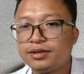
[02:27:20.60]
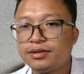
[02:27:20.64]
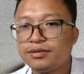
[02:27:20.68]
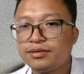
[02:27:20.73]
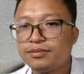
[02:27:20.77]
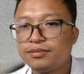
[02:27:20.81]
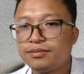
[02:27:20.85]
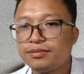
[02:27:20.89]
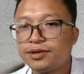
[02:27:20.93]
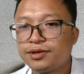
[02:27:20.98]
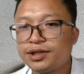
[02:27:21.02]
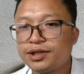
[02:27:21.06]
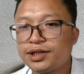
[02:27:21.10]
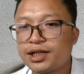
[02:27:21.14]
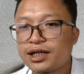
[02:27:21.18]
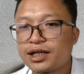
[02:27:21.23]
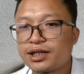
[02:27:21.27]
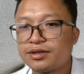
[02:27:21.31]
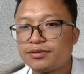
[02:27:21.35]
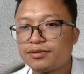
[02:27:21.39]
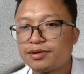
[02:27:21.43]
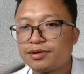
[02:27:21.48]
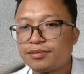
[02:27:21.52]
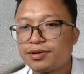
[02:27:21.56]

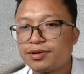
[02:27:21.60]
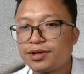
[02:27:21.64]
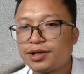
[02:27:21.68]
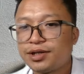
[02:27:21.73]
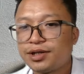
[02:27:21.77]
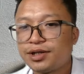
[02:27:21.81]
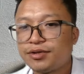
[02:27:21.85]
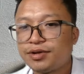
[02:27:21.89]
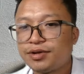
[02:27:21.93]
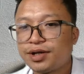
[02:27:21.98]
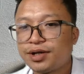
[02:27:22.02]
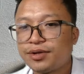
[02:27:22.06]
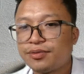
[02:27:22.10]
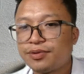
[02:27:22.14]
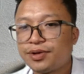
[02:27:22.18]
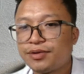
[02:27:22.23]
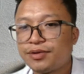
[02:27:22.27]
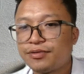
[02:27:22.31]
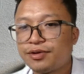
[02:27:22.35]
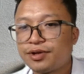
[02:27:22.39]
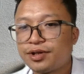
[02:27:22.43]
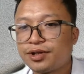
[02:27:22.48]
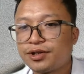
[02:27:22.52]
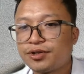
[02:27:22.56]
rejection from here, you can wait
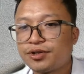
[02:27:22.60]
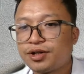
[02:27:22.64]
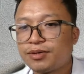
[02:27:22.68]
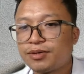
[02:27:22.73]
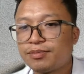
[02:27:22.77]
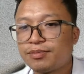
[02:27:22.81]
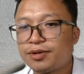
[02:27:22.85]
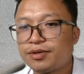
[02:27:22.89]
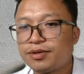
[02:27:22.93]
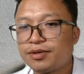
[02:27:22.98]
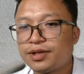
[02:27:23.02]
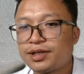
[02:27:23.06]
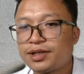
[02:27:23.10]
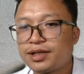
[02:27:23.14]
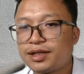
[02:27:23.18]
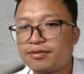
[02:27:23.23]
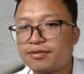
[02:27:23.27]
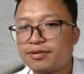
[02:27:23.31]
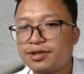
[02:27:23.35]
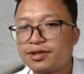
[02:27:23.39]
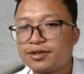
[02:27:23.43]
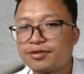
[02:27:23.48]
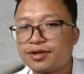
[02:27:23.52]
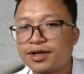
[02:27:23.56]
for the short below this
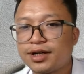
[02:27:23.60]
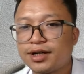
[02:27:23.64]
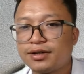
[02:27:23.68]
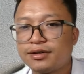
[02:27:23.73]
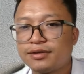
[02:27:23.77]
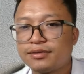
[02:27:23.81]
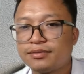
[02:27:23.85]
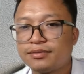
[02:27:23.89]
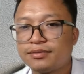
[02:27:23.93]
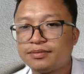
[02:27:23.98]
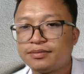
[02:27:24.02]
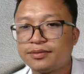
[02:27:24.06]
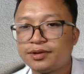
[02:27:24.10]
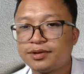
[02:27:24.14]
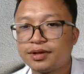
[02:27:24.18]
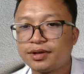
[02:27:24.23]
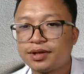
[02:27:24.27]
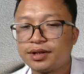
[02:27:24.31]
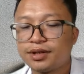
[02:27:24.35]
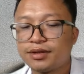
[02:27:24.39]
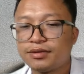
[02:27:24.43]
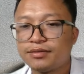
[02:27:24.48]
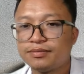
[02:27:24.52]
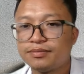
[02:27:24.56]
levels, right?
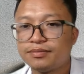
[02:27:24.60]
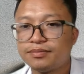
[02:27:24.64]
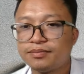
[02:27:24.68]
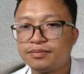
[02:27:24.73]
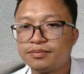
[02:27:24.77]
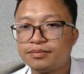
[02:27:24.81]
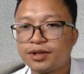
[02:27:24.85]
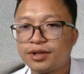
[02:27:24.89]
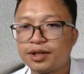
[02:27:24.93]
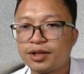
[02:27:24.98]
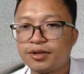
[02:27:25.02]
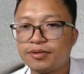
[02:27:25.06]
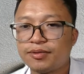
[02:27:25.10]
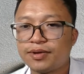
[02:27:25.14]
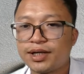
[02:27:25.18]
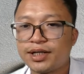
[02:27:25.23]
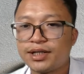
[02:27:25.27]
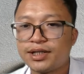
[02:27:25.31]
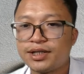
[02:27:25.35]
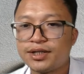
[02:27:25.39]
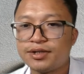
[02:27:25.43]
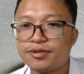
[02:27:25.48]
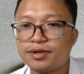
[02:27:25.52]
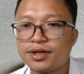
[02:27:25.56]
Okay,
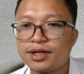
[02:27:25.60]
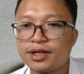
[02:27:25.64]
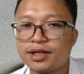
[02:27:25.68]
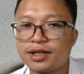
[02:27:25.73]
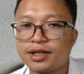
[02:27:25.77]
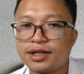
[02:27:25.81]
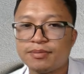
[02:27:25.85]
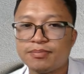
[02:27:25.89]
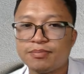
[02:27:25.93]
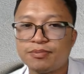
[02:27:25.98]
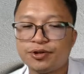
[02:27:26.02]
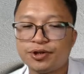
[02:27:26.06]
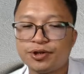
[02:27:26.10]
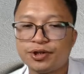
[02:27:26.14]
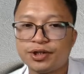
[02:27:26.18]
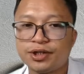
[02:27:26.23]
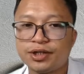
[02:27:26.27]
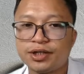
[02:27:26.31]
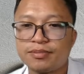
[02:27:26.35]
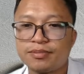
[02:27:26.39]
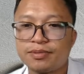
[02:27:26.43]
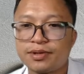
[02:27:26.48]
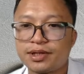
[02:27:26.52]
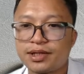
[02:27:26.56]
otherwise you can keep pushing an
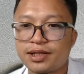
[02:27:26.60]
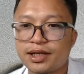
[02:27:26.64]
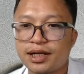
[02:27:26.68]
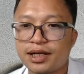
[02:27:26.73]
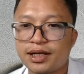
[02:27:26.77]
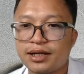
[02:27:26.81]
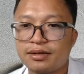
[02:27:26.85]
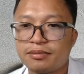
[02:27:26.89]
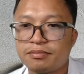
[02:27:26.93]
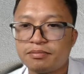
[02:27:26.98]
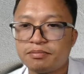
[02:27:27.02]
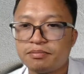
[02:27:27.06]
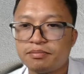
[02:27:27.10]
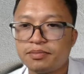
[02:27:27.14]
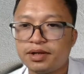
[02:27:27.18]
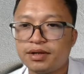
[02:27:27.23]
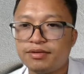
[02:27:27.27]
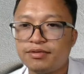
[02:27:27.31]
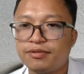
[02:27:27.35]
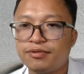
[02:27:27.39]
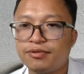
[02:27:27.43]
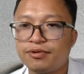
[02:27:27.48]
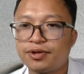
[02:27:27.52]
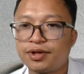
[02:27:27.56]
upper side, maybe
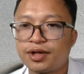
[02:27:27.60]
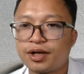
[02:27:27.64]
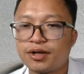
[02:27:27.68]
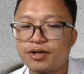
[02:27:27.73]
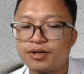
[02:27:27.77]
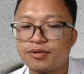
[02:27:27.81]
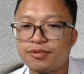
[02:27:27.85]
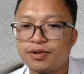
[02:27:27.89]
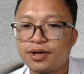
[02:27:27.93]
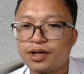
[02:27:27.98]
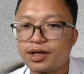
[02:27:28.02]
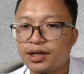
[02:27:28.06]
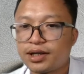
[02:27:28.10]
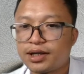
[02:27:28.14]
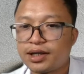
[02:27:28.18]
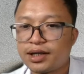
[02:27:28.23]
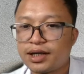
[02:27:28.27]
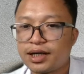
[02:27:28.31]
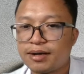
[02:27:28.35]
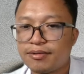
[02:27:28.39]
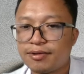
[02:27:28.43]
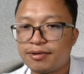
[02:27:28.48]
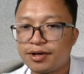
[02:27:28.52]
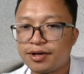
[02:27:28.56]

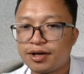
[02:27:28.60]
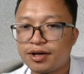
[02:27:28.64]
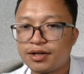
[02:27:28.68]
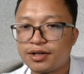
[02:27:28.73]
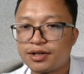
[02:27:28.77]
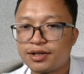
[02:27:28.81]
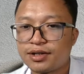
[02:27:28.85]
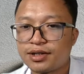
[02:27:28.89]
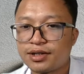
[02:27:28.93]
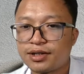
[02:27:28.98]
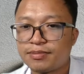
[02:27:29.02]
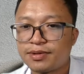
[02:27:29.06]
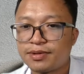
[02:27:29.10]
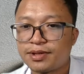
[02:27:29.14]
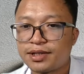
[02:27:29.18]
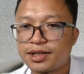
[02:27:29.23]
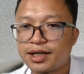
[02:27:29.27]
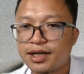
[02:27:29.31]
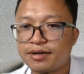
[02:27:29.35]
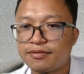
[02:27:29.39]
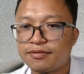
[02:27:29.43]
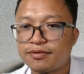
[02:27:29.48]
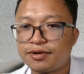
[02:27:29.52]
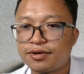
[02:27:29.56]
$4,111 an upper
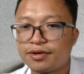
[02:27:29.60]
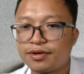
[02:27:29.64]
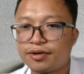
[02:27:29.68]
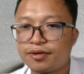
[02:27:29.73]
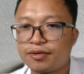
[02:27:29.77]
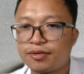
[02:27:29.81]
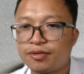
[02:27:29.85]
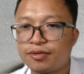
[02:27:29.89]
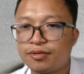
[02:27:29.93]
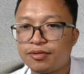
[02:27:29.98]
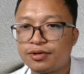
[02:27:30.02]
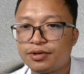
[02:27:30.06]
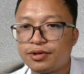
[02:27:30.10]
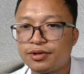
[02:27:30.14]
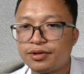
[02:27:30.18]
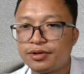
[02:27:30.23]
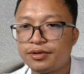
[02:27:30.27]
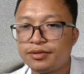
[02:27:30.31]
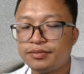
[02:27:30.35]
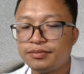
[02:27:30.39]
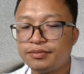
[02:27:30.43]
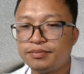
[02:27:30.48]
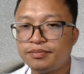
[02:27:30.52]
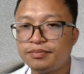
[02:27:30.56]
side for the gold.
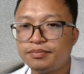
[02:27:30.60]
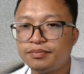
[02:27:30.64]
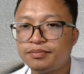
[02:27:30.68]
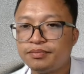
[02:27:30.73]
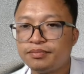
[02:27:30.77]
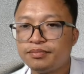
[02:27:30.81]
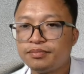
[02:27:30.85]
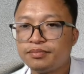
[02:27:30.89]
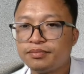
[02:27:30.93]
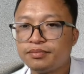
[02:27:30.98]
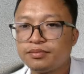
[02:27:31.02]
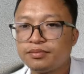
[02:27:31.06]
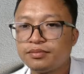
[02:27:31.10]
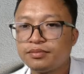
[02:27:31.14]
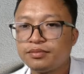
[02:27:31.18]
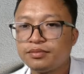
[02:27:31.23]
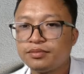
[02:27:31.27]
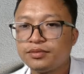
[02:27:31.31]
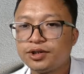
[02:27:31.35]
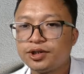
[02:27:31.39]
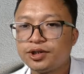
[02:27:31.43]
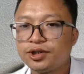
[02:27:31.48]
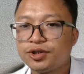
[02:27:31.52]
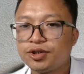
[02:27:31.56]

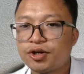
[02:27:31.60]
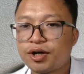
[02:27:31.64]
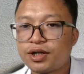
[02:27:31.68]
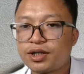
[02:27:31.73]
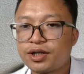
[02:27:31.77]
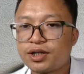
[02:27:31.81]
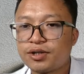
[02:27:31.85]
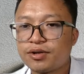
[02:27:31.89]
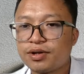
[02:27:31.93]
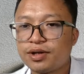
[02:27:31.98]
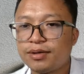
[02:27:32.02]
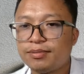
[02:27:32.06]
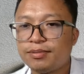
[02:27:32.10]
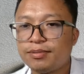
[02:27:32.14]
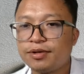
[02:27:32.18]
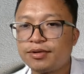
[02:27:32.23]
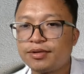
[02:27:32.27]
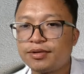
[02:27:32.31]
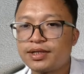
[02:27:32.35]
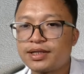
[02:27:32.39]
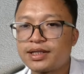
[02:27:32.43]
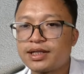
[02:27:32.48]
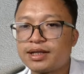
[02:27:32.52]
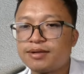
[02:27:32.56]
Shots only below
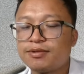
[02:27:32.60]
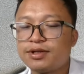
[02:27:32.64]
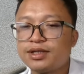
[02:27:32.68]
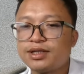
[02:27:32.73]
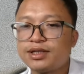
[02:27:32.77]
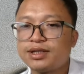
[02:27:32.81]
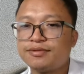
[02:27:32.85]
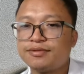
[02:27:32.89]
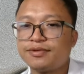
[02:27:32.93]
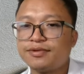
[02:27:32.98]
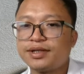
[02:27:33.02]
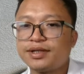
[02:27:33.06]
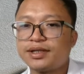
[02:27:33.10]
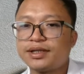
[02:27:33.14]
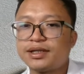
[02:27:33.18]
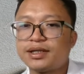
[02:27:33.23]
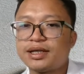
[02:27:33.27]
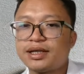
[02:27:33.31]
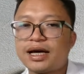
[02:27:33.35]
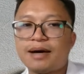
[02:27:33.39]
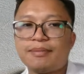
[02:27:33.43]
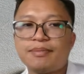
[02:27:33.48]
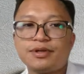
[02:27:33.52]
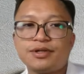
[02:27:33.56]
this levels if it
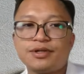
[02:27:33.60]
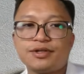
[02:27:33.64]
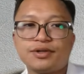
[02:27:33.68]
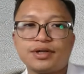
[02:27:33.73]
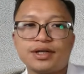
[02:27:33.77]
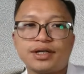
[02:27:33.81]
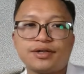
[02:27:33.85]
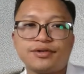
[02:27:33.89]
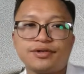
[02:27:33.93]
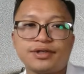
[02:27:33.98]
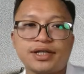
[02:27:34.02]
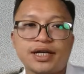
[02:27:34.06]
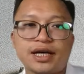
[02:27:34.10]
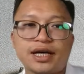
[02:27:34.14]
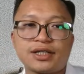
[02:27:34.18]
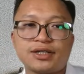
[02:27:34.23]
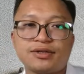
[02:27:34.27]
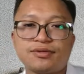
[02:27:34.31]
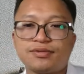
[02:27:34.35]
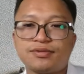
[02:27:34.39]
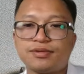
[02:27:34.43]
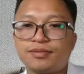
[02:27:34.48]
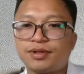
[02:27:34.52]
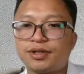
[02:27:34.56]
happens to get rejection
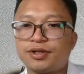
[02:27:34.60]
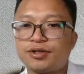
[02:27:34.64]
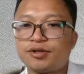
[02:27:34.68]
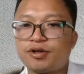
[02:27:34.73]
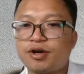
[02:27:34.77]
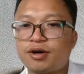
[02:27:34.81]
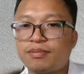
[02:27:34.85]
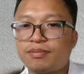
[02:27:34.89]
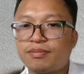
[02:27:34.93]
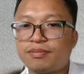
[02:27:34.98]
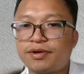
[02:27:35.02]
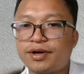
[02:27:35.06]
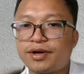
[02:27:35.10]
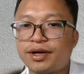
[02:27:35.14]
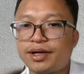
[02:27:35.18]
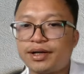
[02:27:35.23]
from the top, right?